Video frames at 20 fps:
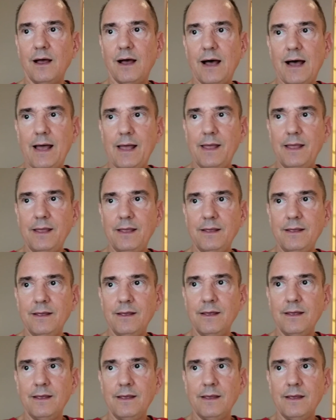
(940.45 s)
I,
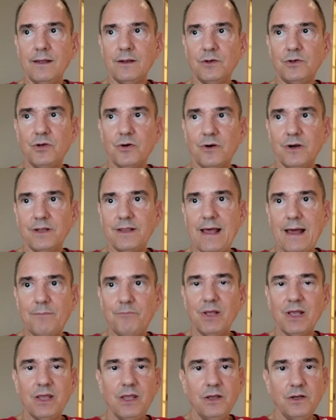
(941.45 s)
during that
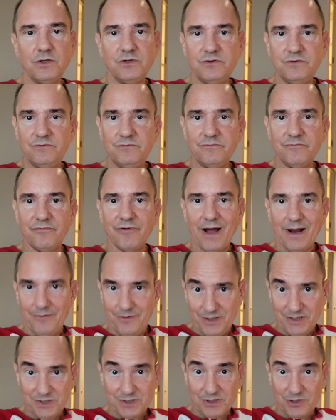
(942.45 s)
big, huge
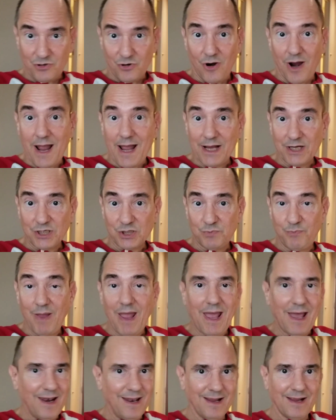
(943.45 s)
virus crash
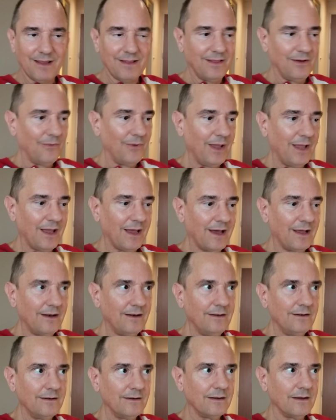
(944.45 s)
panic that we had,
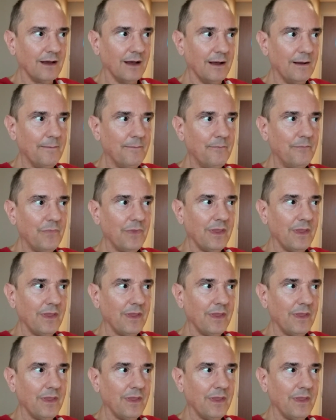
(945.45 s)
um,